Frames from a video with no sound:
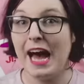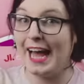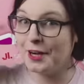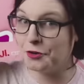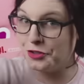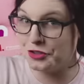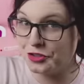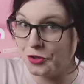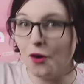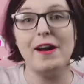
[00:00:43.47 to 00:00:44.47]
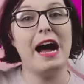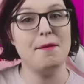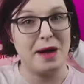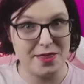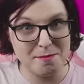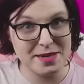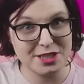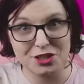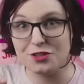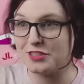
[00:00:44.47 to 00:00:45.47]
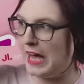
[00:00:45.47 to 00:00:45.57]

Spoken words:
I go to the store, I buy the miniatures,